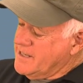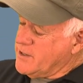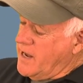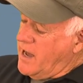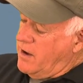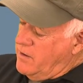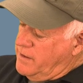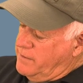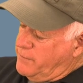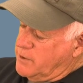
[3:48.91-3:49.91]
So now,
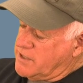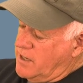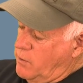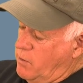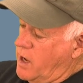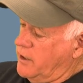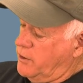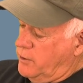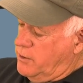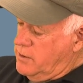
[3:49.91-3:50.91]
the first thing we want to
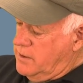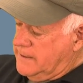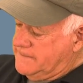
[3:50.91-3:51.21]
do